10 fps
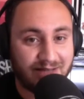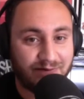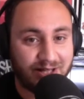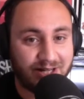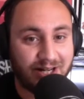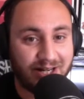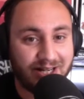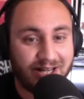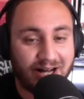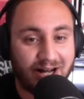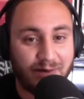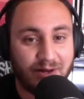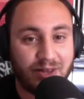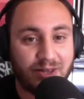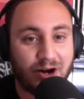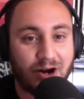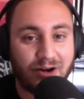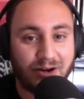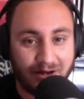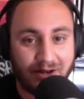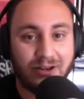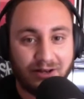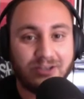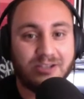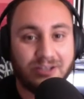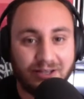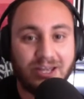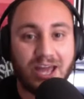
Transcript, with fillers: a TV cut. And that's what I'm saying.